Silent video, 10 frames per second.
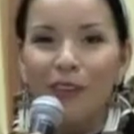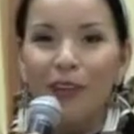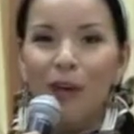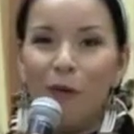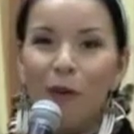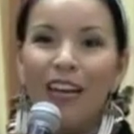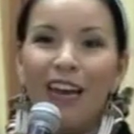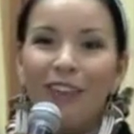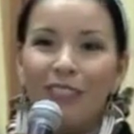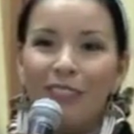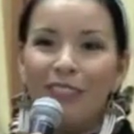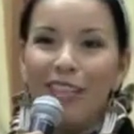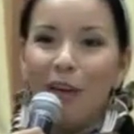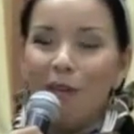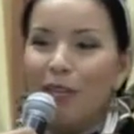So we're allowed to use
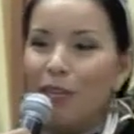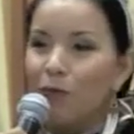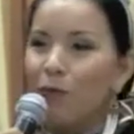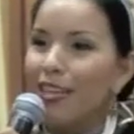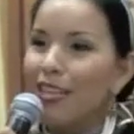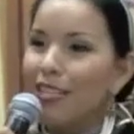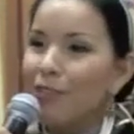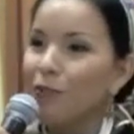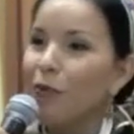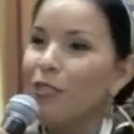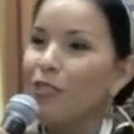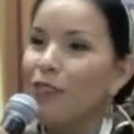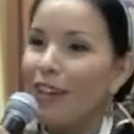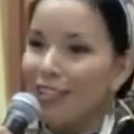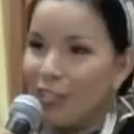that because we dance
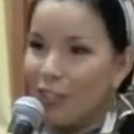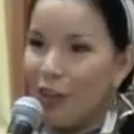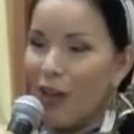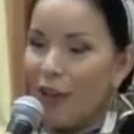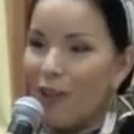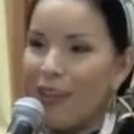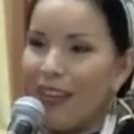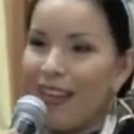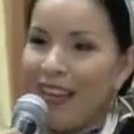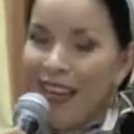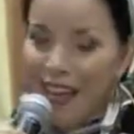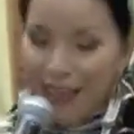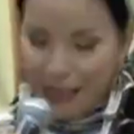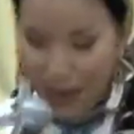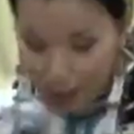Woman's Fancy Shawl.
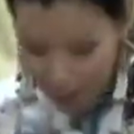And I